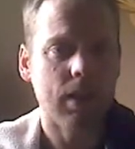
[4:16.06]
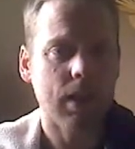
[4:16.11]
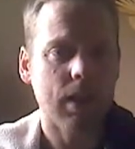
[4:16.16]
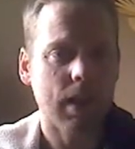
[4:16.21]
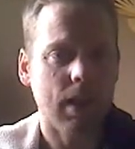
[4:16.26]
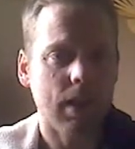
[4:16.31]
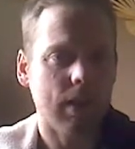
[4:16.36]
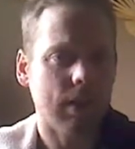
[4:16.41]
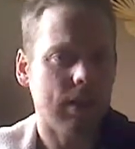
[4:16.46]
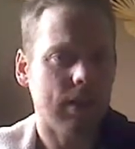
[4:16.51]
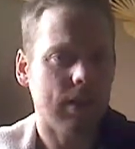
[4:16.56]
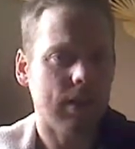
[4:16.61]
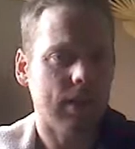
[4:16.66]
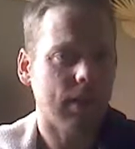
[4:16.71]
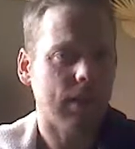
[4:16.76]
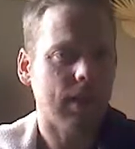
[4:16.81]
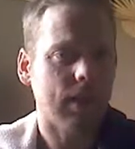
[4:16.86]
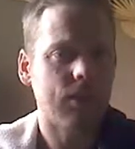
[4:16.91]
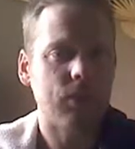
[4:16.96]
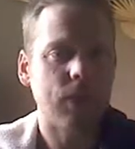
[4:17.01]
And
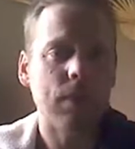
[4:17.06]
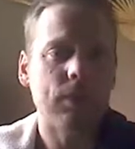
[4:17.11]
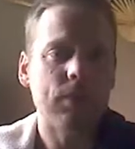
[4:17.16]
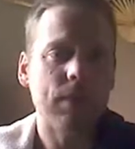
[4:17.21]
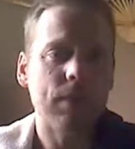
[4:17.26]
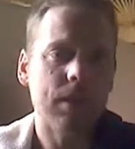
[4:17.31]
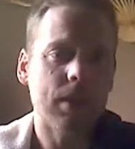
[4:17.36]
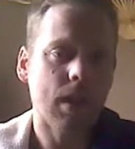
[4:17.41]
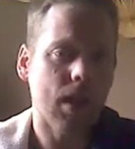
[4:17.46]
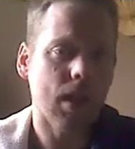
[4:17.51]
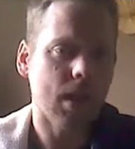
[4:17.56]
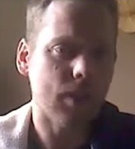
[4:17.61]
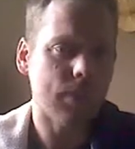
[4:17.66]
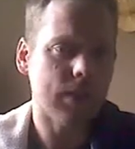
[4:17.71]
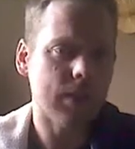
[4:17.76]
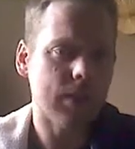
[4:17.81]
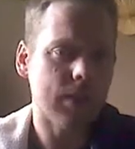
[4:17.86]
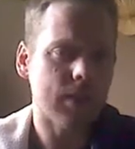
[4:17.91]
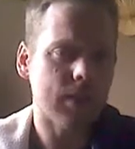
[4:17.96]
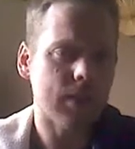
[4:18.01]
if you have any
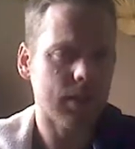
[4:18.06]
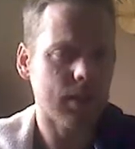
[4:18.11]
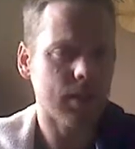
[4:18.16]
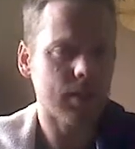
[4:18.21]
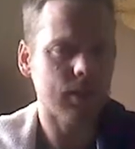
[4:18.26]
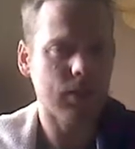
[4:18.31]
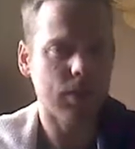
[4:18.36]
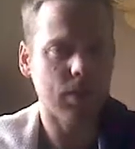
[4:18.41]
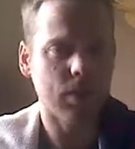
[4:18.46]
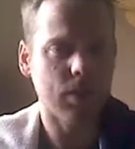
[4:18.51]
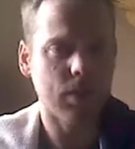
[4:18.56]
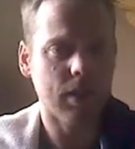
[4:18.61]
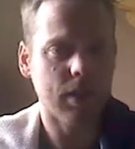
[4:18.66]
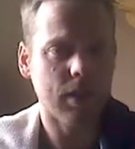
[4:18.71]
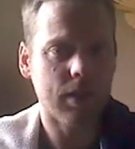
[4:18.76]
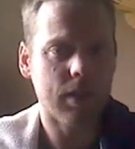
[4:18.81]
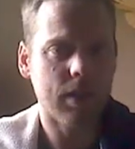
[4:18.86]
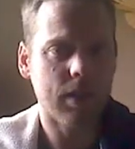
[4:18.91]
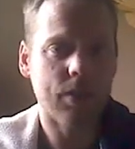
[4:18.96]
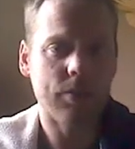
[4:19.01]
comments, if you
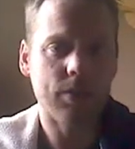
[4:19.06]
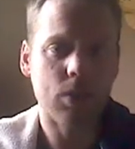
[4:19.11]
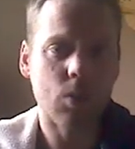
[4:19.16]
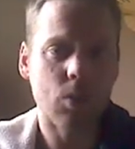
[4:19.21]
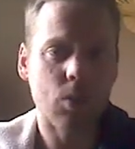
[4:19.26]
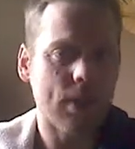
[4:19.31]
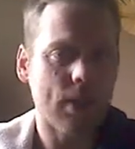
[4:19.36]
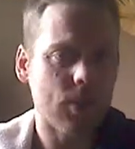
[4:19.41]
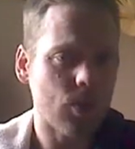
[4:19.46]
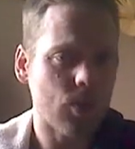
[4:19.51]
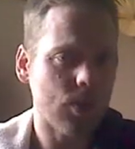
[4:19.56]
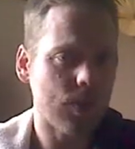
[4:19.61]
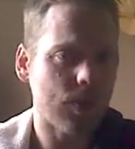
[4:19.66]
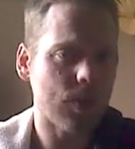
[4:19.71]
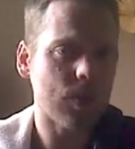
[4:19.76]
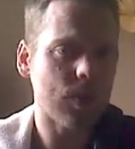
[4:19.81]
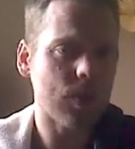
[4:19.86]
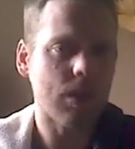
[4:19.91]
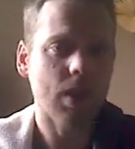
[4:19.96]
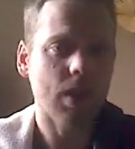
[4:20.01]
have any
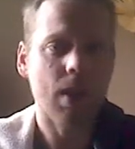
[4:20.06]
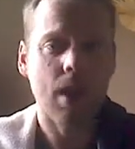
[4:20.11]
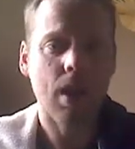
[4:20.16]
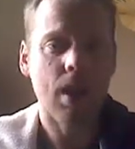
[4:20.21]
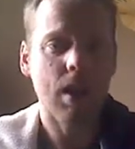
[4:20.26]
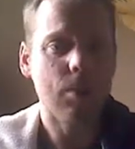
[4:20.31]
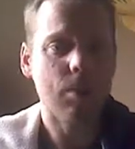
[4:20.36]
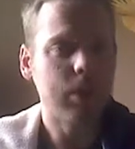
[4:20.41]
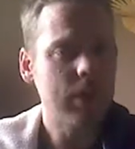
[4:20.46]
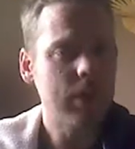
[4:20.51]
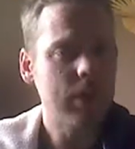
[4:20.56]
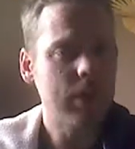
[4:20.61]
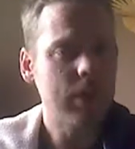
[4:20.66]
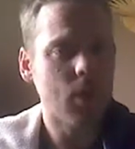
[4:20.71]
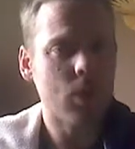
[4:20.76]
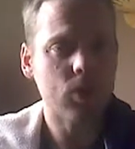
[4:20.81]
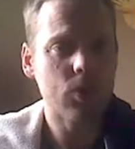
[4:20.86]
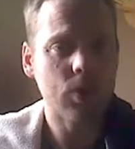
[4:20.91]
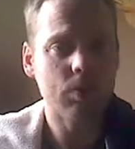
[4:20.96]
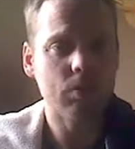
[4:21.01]
questions, please
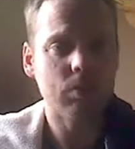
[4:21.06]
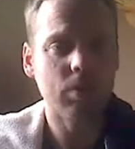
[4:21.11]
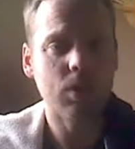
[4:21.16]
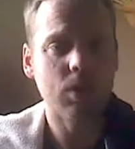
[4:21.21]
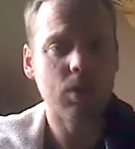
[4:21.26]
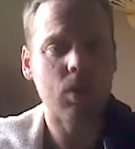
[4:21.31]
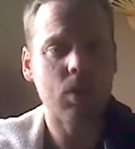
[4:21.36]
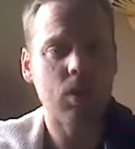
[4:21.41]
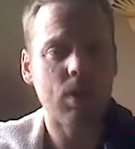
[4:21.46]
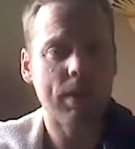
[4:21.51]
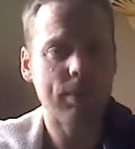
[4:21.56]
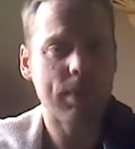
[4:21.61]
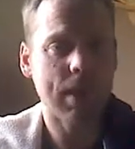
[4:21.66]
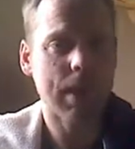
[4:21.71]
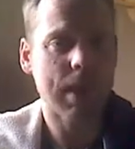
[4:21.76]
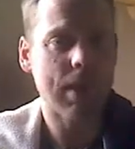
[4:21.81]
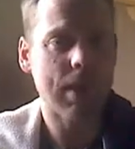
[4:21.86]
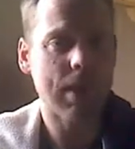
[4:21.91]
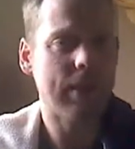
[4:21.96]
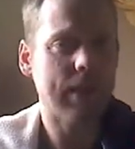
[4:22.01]
post them below. I'd be
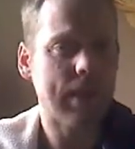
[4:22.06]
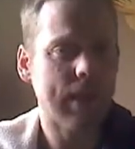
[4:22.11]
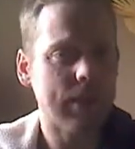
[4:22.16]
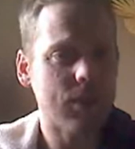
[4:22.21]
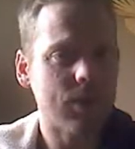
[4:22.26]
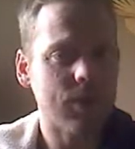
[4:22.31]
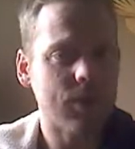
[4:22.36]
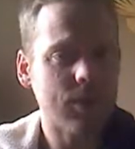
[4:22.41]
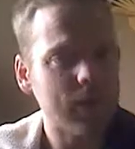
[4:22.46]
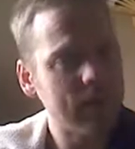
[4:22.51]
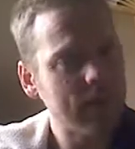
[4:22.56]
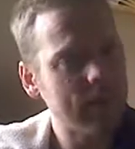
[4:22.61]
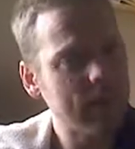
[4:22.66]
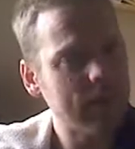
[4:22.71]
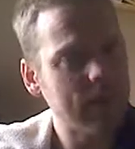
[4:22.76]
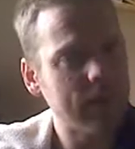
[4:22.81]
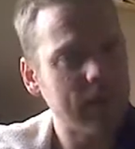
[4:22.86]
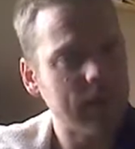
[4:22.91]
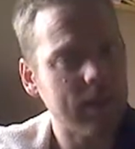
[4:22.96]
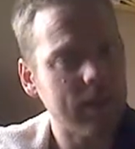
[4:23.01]
happy to answer
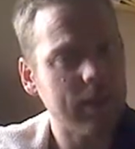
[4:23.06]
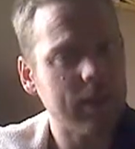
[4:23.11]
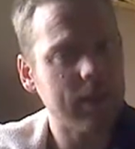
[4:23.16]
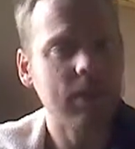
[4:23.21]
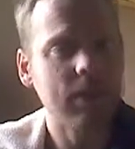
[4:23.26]
anything.